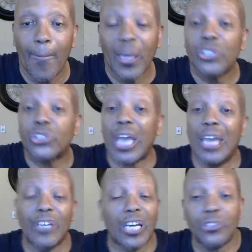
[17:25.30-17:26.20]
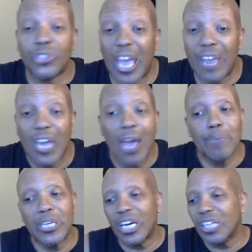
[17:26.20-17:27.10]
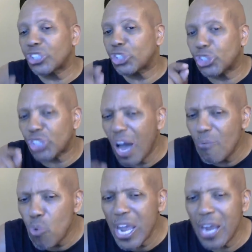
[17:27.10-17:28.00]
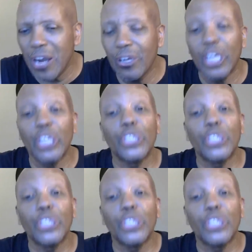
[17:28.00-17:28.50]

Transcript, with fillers: saved and unsaved, because somewhere